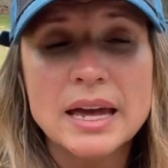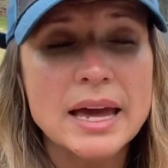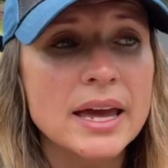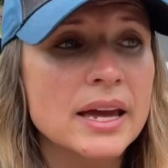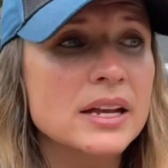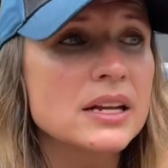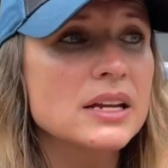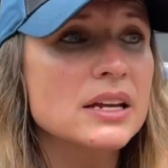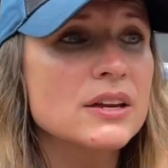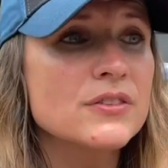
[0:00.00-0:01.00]
And
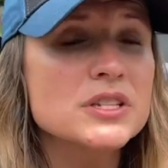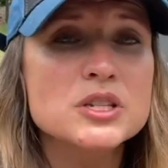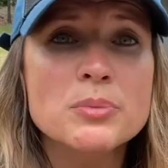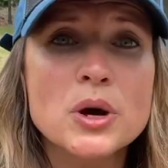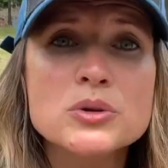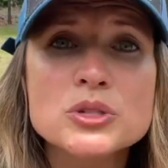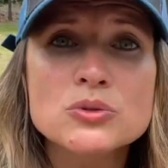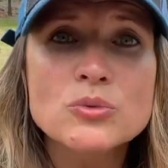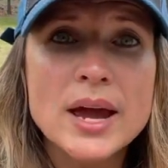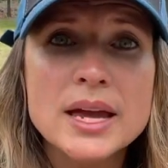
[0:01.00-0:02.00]
if it's supposed to
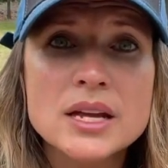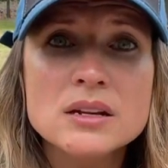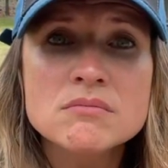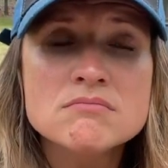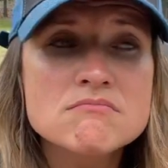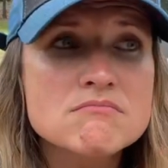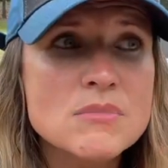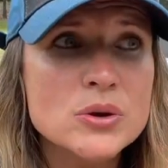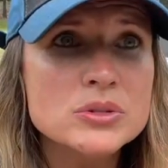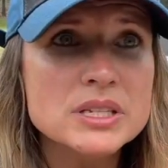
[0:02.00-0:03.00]
rain
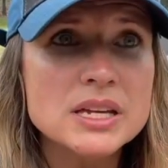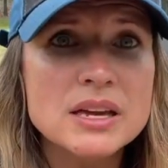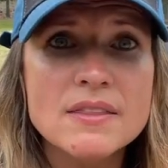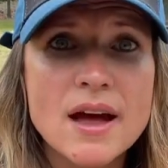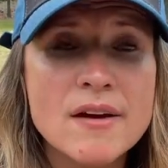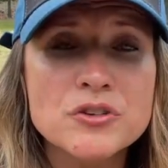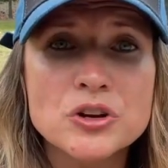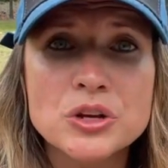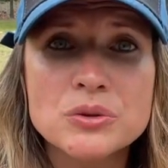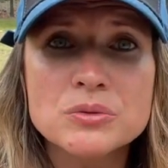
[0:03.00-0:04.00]
mostly in the
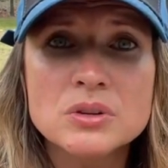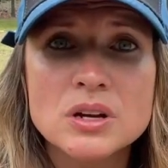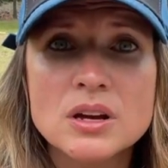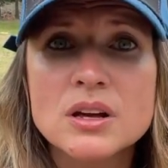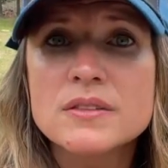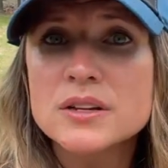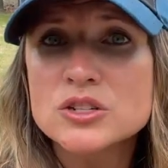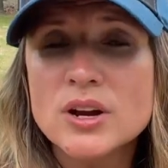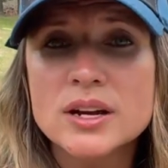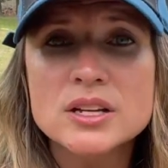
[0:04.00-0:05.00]
afternoon, then
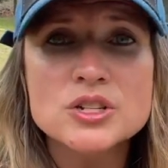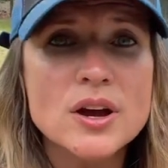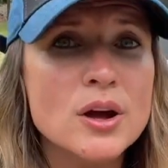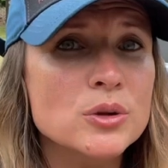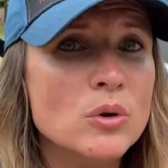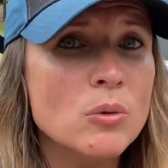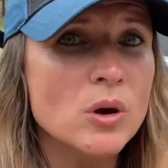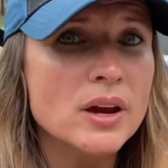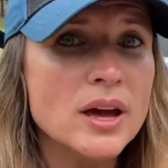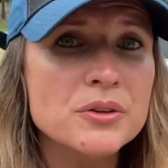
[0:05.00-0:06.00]
try to get your outdoor
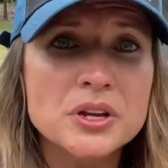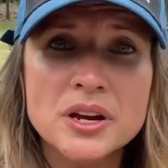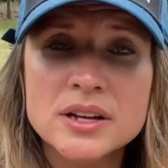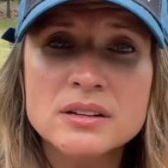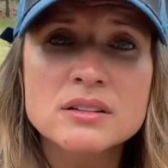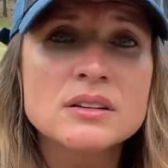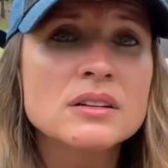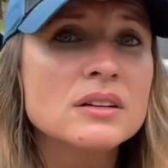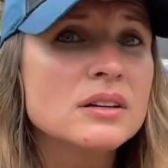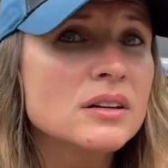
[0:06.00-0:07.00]
workout done
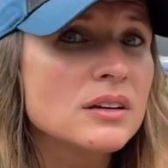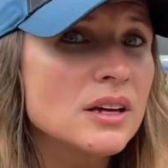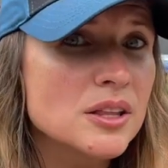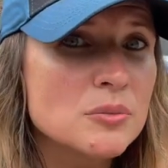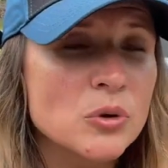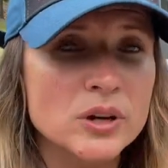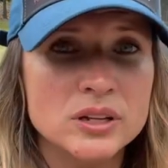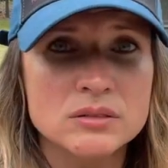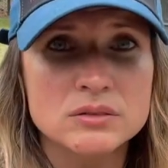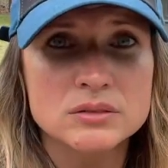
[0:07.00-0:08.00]
in the morning
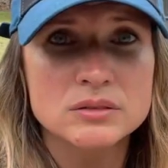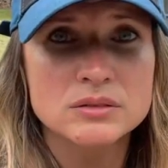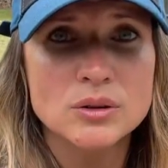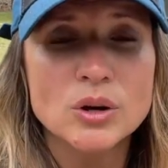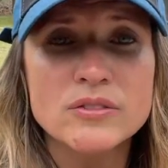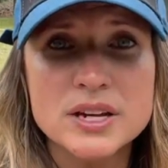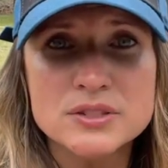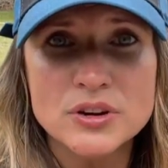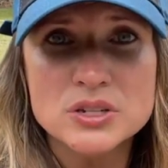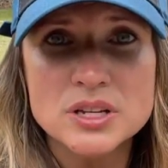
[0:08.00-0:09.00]
or vice
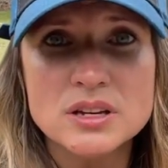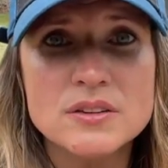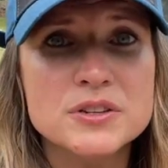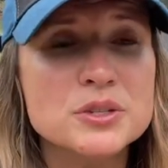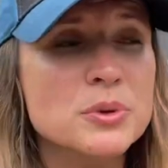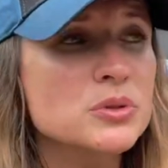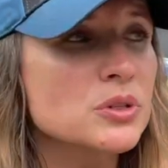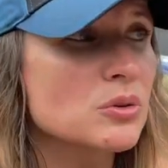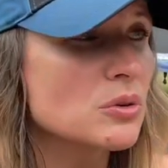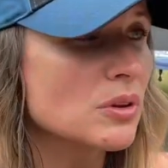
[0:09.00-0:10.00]
versa. If it's supposed
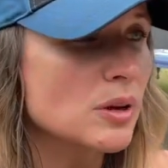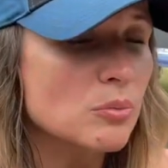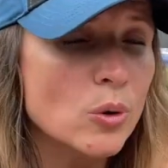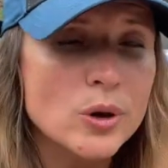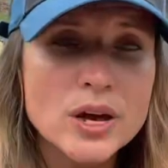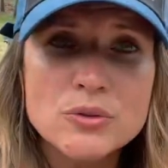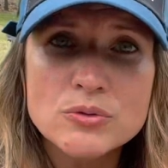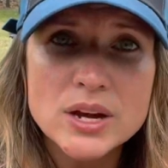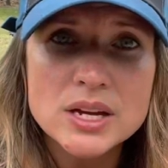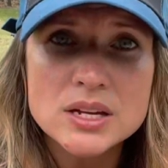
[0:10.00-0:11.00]
to like pour down
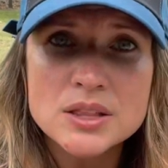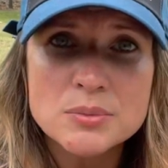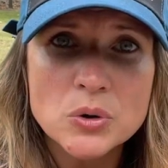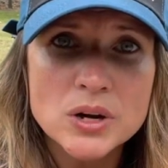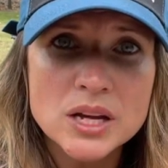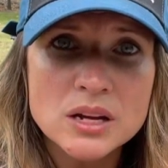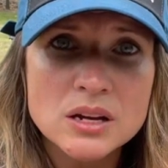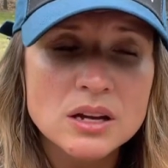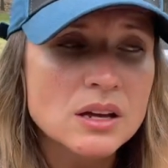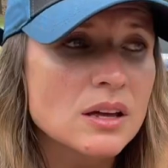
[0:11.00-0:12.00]
rain in the morning,
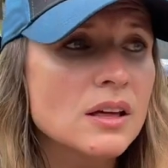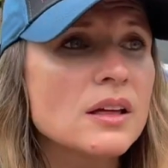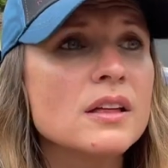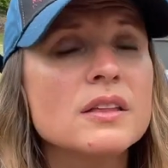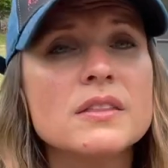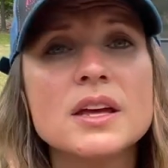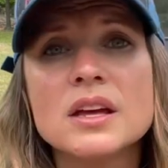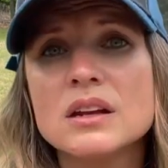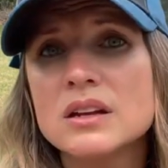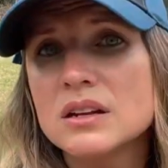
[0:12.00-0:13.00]

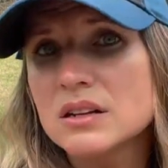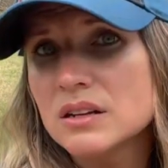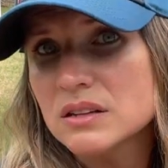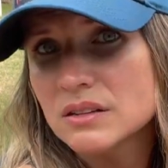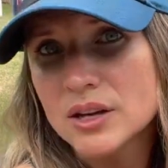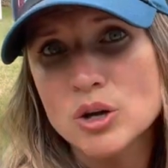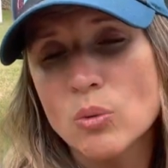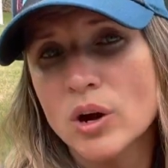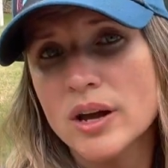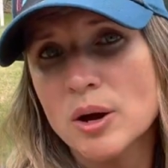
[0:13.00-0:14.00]
then let your
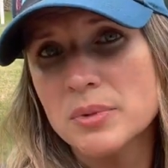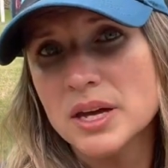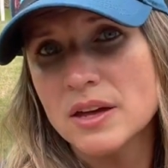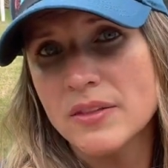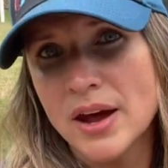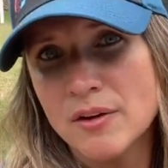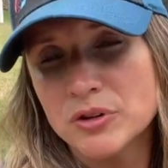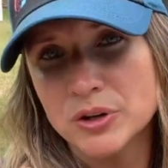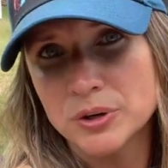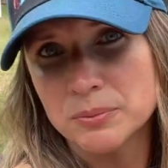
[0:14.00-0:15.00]
workout be in the
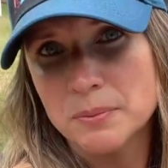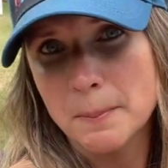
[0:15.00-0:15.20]
afternoon.